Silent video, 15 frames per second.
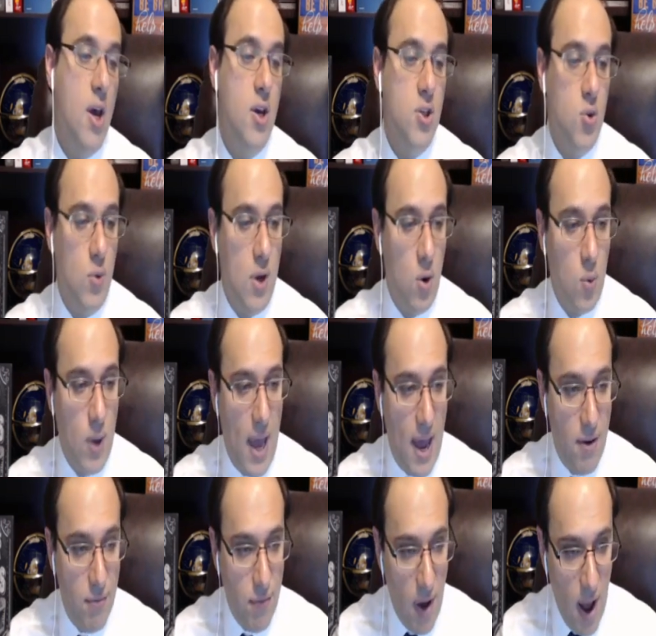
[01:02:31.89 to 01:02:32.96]
So here we
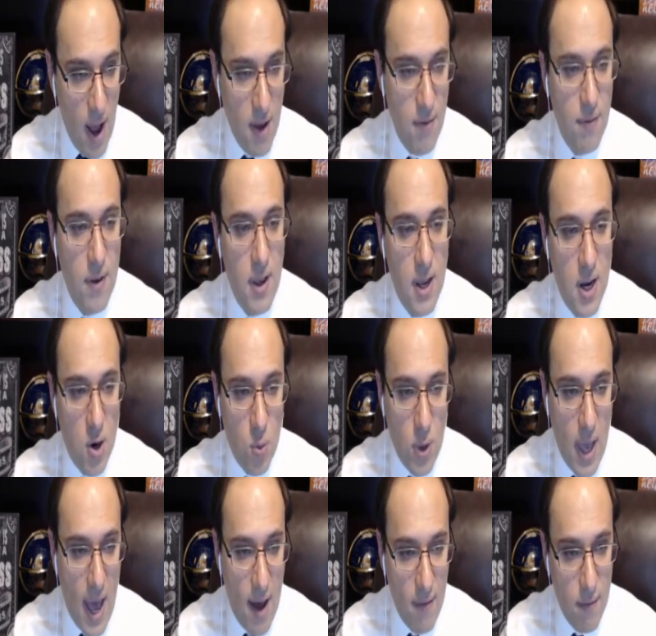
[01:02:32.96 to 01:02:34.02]
had 5, here
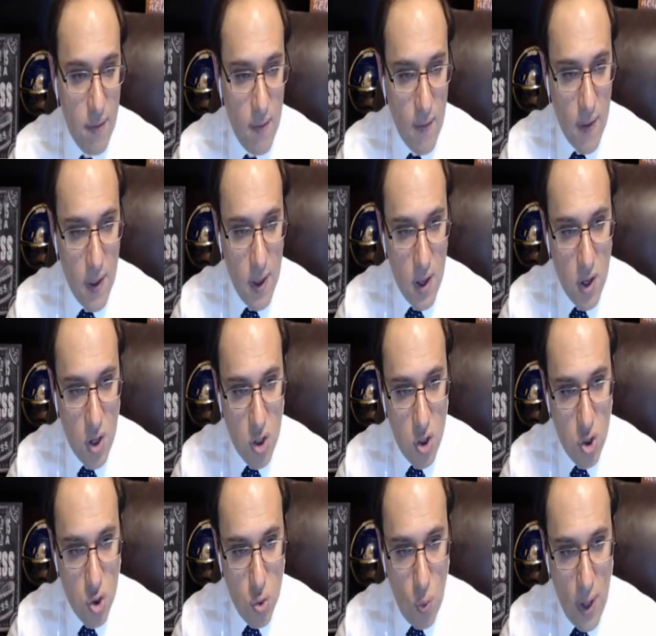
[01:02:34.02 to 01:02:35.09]
we have
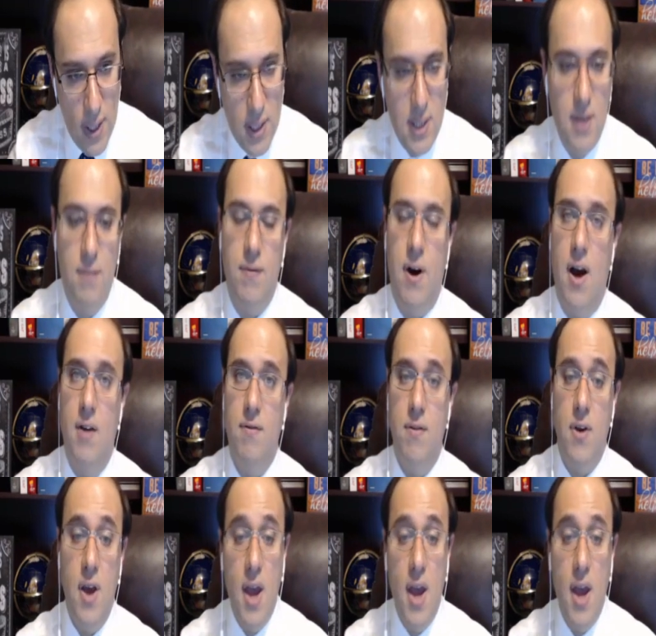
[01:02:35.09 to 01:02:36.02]
25.